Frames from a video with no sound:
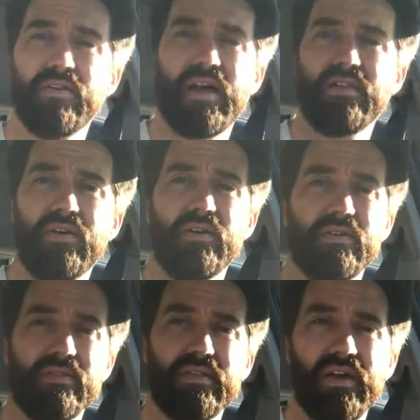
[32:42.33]
are that
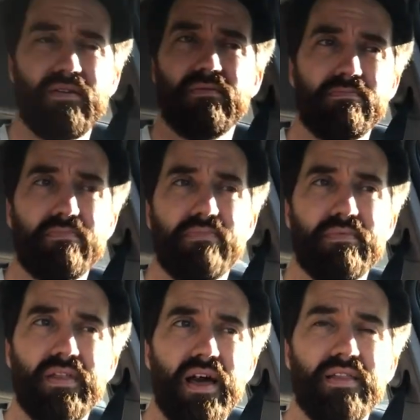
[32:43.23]
long, that are
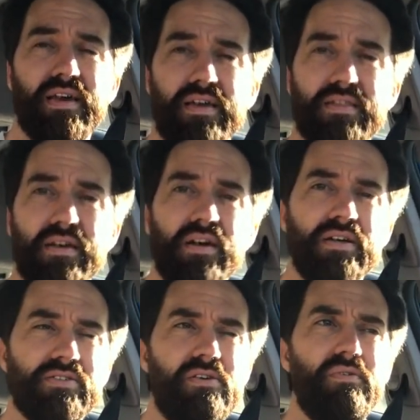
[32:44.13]
that
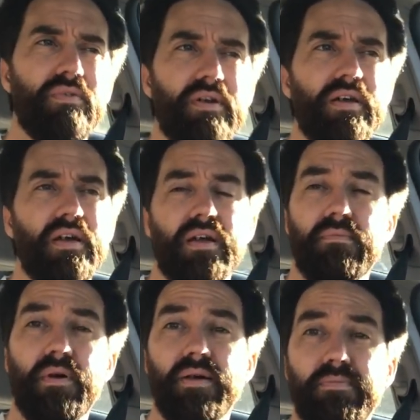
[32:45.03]
length. So
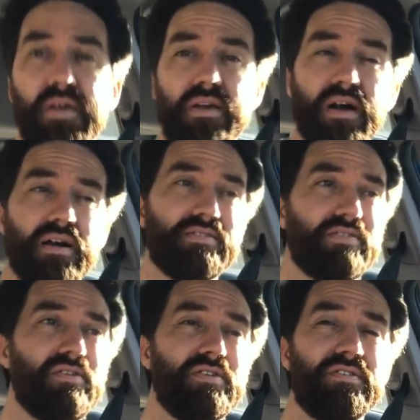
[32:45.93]
it might be a
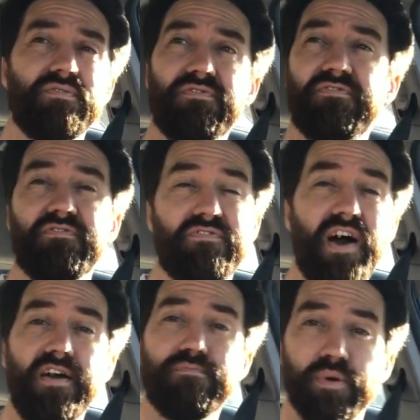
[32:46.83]
series of
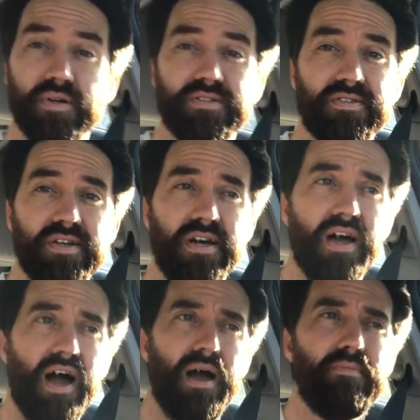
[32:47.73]
5 books.
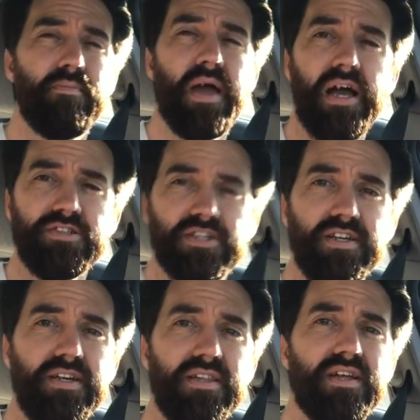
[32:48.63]
I'm
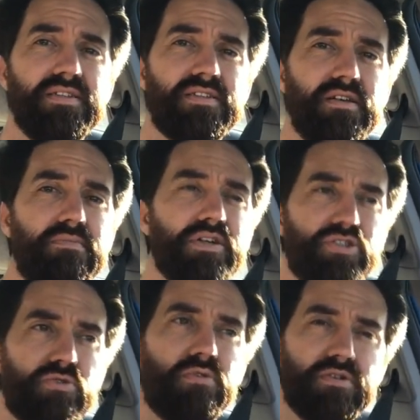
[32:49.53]
imagining that it's going to be a
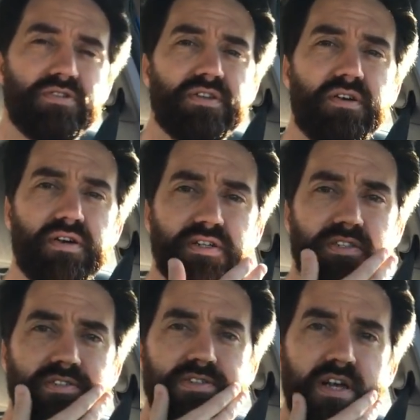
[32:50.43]
shorter series,
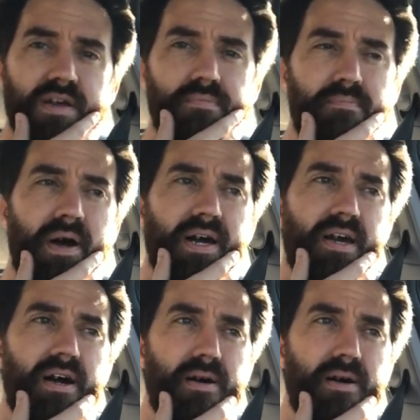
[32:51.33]
but